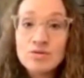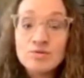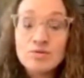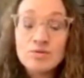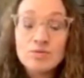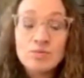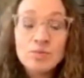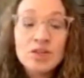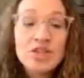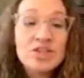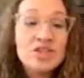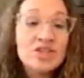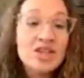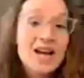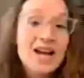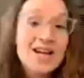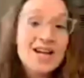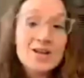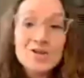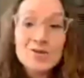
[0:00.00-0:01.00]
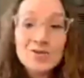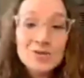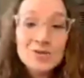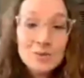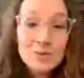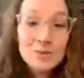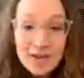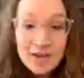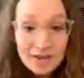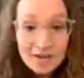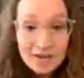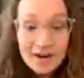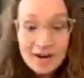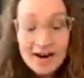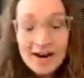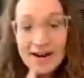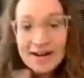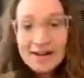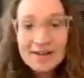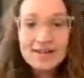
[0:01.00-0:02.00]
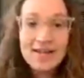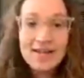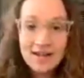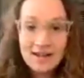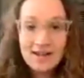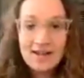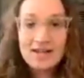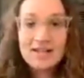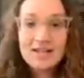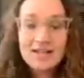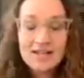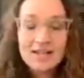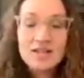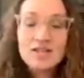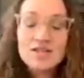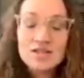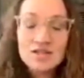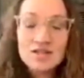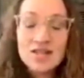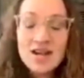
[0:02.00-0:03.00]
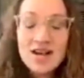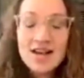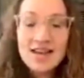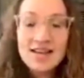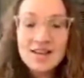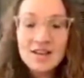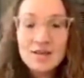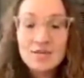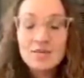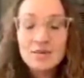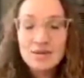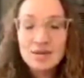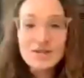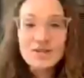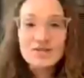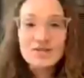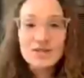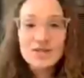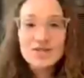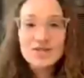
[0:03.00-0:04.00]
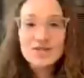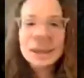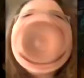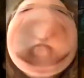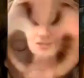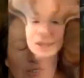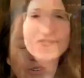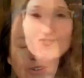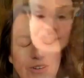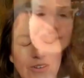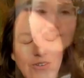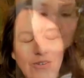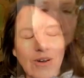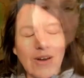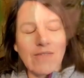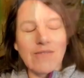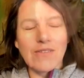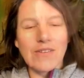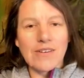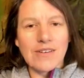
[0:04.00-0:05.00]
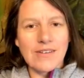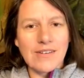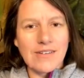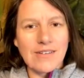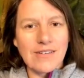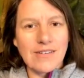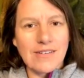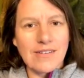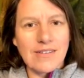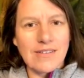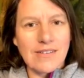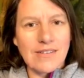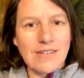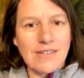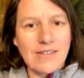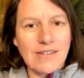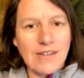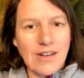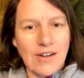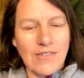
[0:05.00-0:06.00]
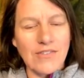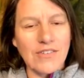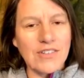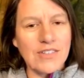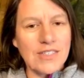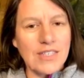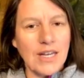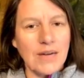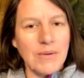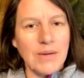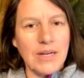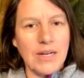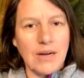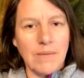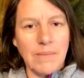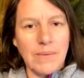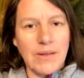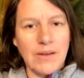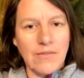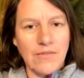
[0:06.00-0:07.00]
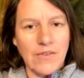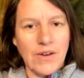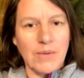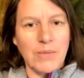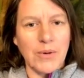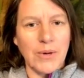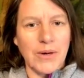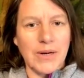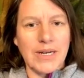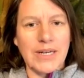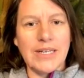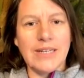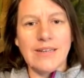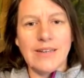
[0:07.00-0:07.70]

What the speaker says: which side you feel better on and that kind of thing. So that could work for sure. You have the conference coming up in February.